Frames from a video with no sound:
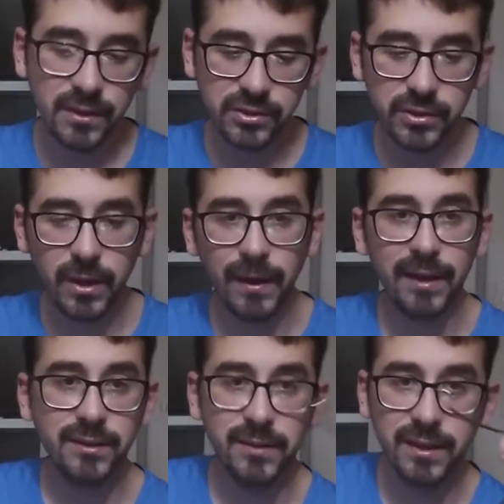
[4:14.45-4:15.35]
is you go
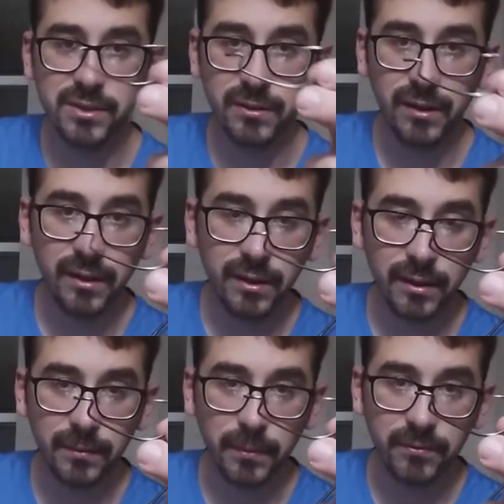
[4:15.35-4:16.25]
out and you get you a
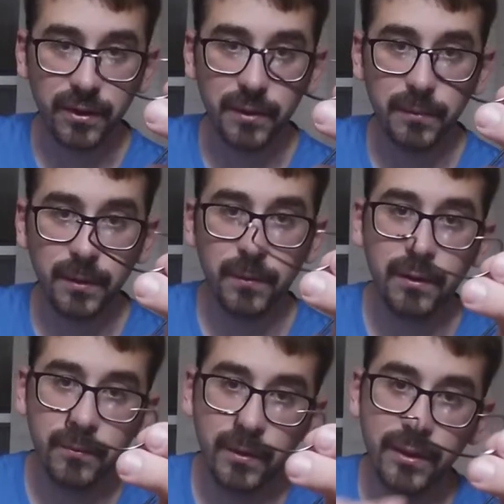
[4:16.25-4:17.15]
hook, preferably
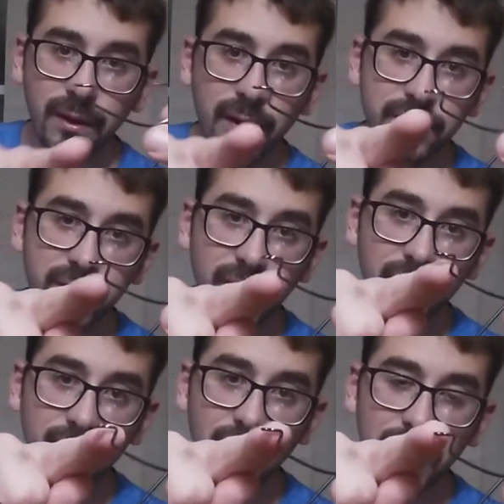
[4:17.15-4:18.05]
one with an
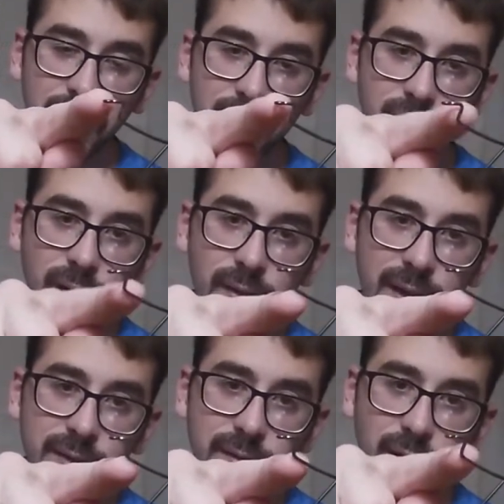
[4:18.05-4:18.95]
offset right here. All
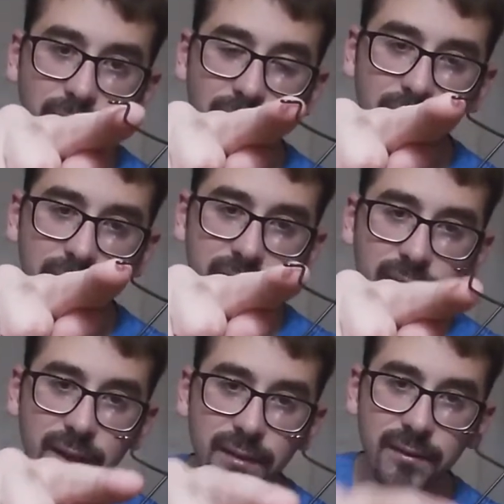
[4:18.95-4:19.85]
that
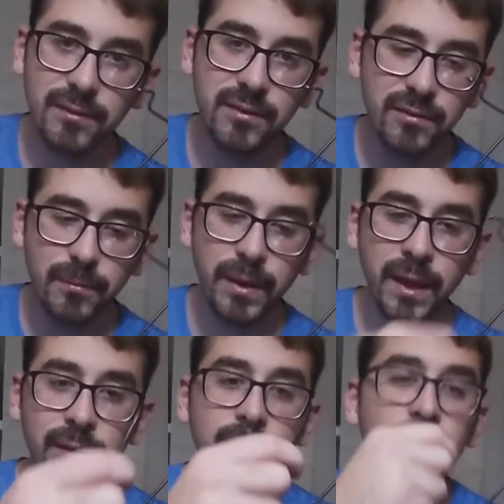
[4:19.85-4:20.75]
offset is just a
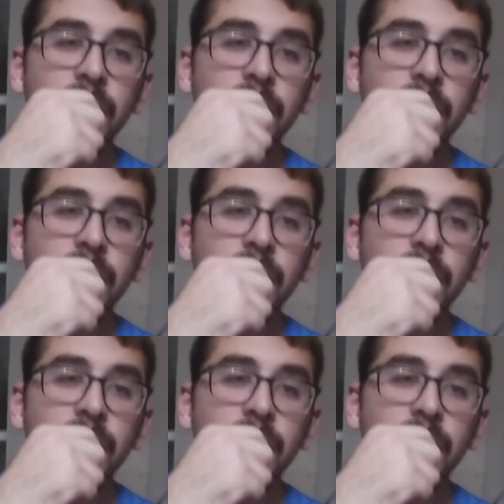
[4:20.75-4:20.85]
bend,